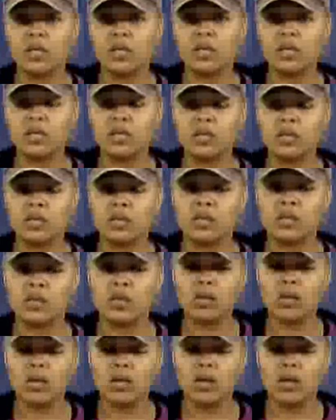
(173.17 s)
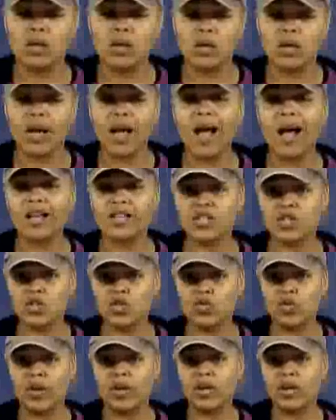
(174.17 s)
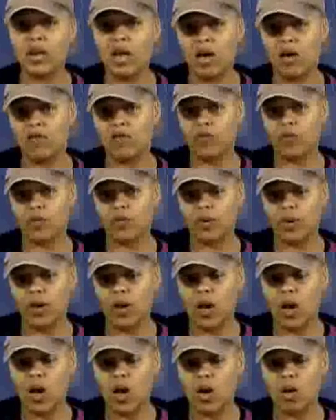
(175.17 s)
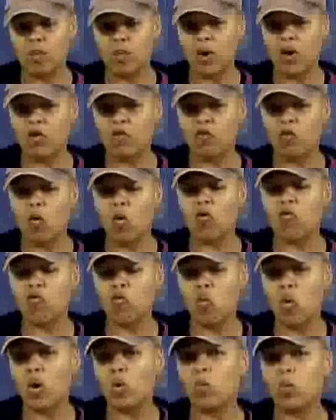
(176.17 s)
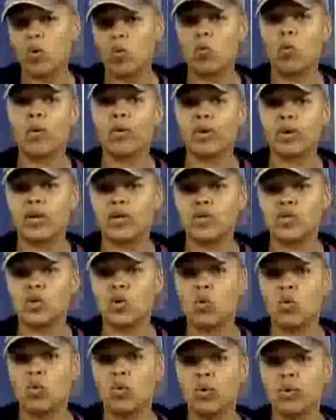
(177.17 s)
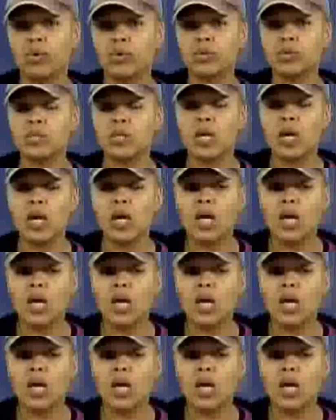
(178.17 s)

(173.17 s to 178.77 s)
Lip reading: this concentrated effort of what we're working towards.